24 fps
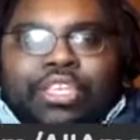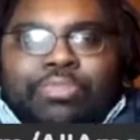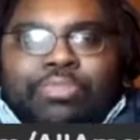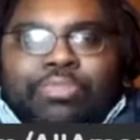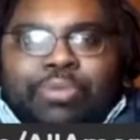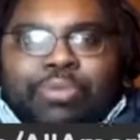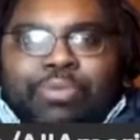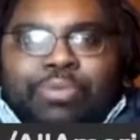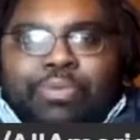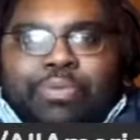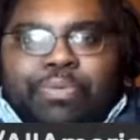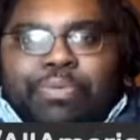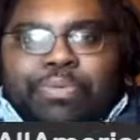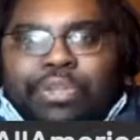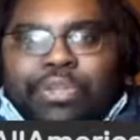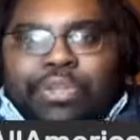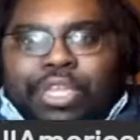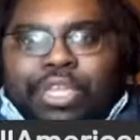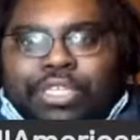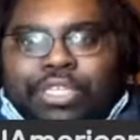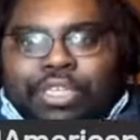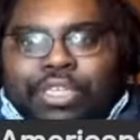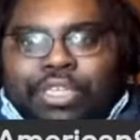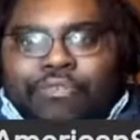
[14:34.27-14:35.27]
people put
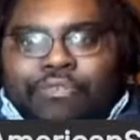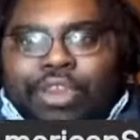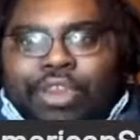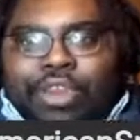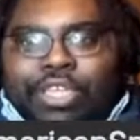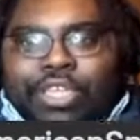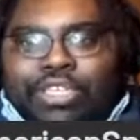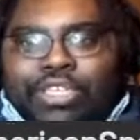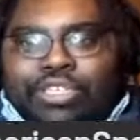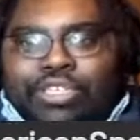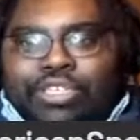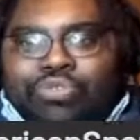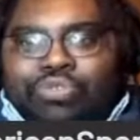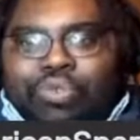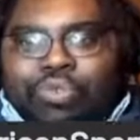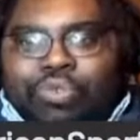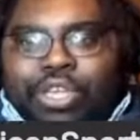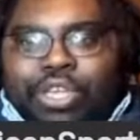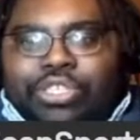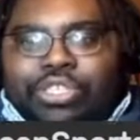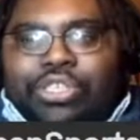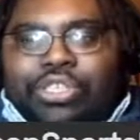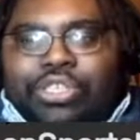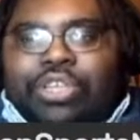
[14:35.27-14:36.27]
themselves in that
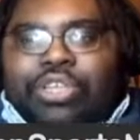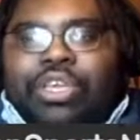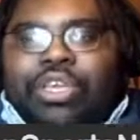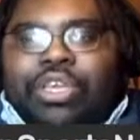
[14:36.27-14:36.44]
situation,